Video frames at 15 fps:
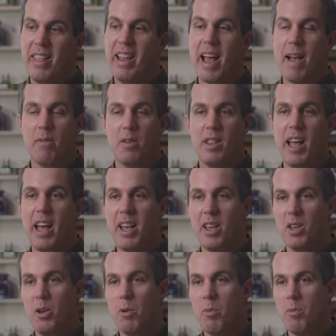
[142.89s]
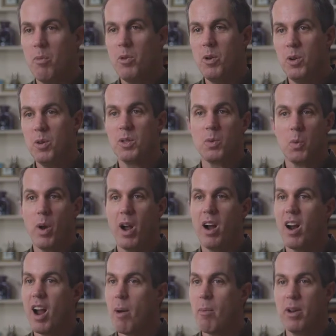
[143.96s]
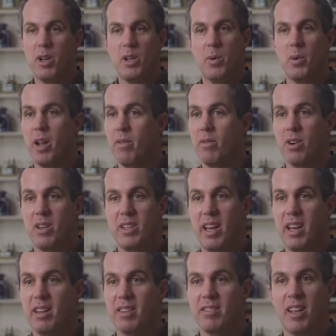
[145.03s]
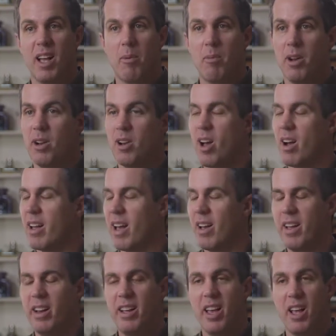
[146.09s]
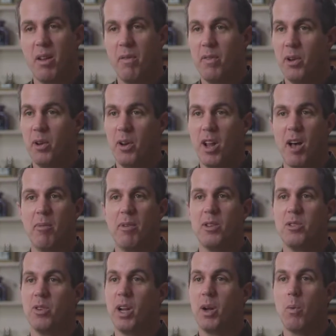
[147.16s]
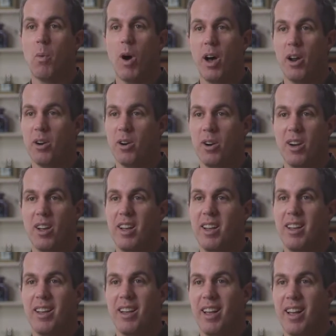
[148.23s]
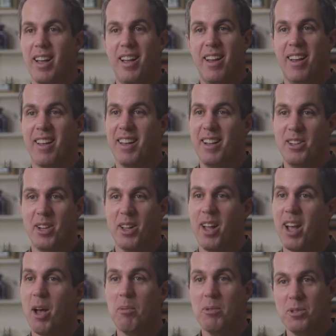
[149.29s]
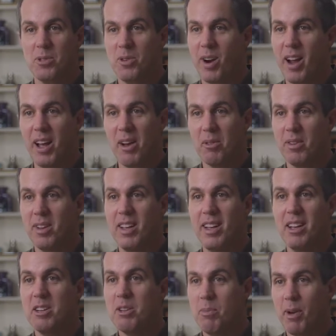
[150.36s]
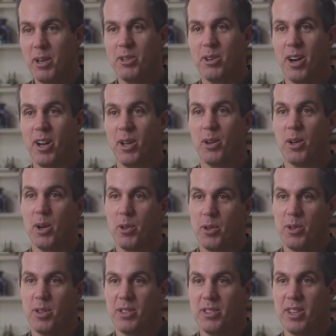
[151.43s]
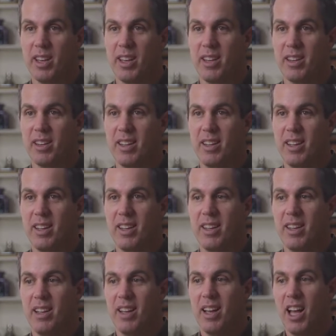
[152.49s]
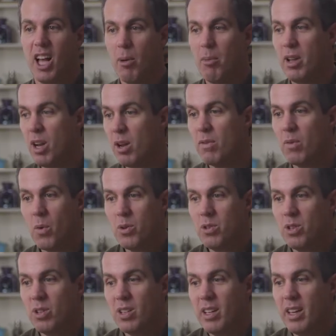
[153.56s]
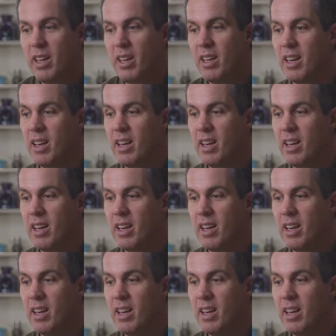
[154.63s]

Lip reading: then after that, you swear, I'm gonna do whatever it takes. I'm gonna knock out any kind of food. I'm gonna drink water until I almost drown to make sure I don't go through this again. And unfortunately,